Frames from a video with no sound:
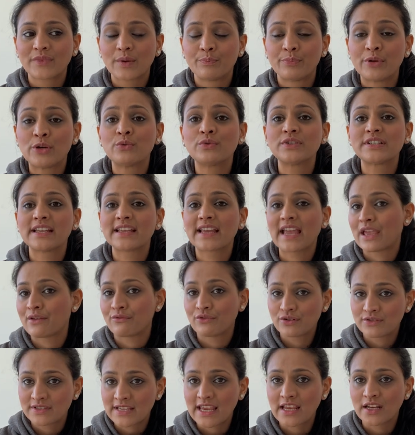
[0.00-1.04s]
building a
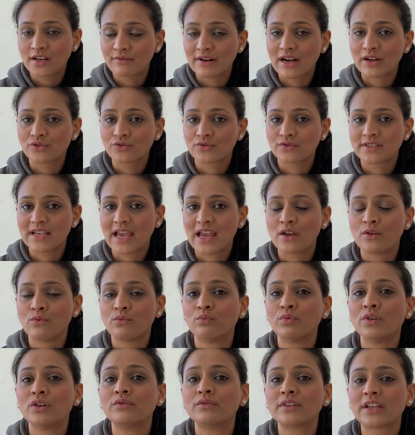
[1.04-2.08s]
routine around your day
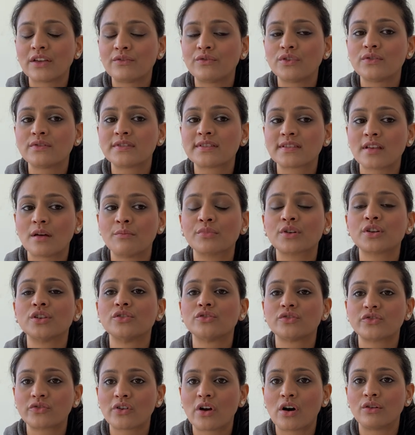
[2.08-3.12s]
will give you some
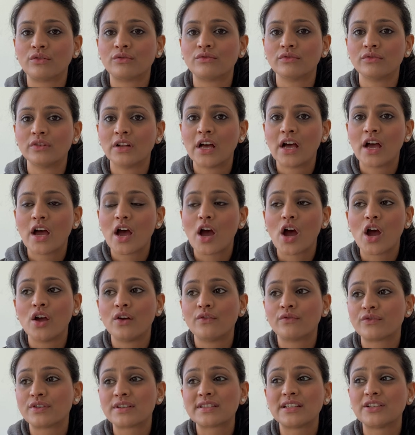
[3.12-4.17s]
control
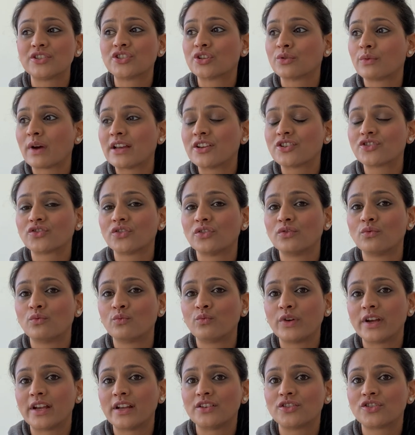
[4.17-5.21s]
over a situation
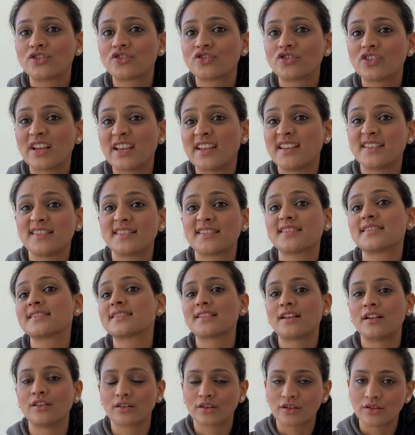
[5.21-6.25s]
which is
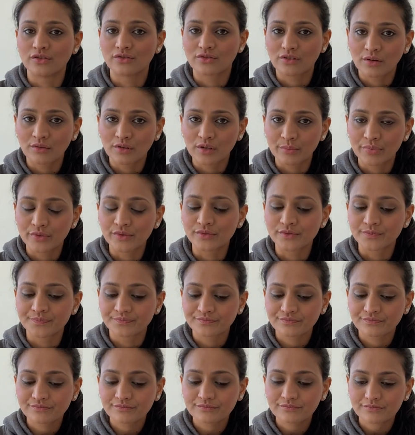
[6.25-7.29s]

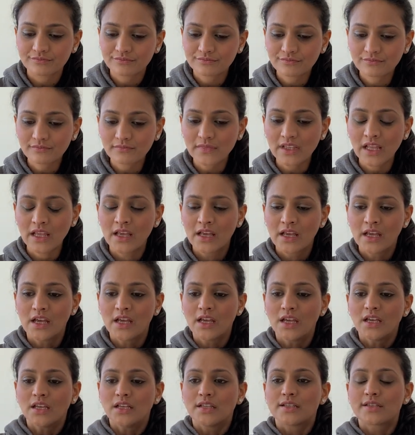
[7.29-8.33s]
uncontrollable.
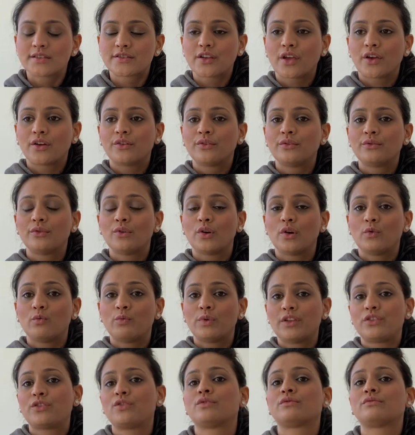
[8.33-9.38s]
So
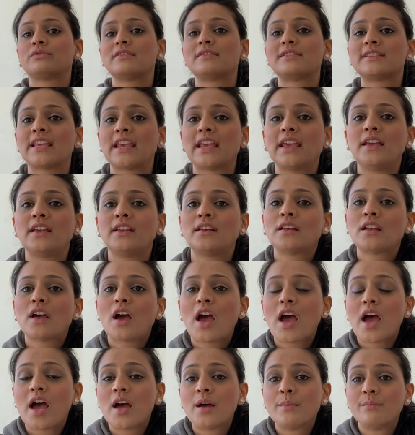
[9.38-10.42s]
with your routine,
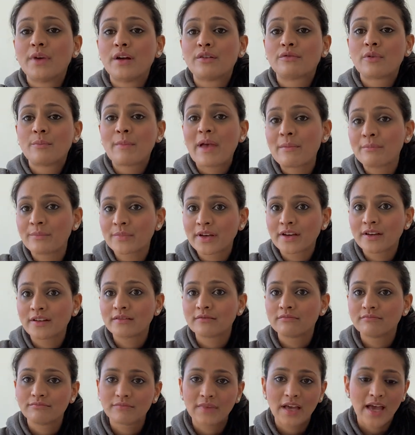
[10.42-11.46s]

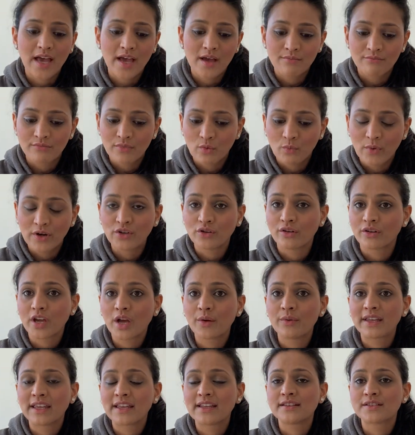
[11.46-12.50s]
remember when you're
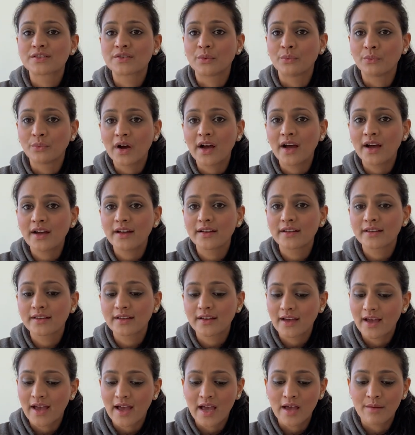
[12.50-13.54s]
going into work
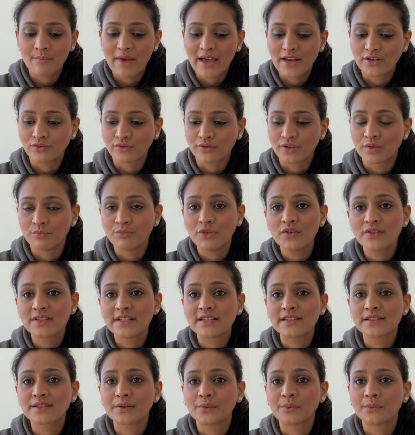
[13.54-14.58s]
and you're
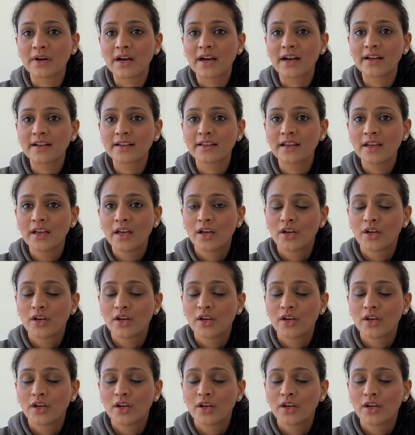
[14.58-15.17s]
commuting to work,